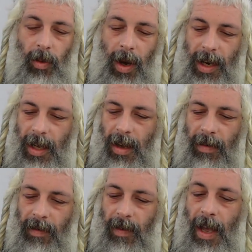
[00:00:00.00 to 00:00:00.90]
What
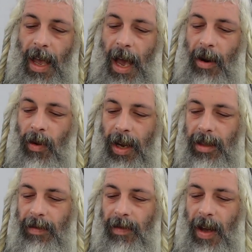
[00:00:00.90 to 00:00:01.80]
if I
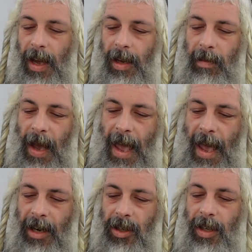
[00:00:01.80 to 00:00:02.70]
rectify my
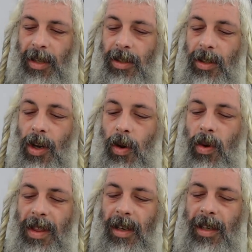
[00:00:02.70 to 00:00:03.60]
actions
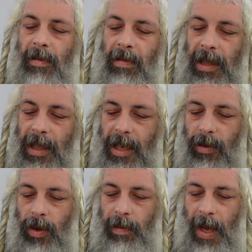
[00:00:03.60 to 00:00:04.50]
with a complete
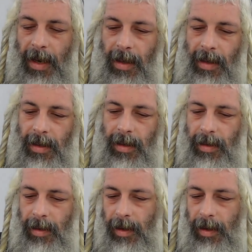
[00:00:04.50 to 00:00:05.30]
repentance?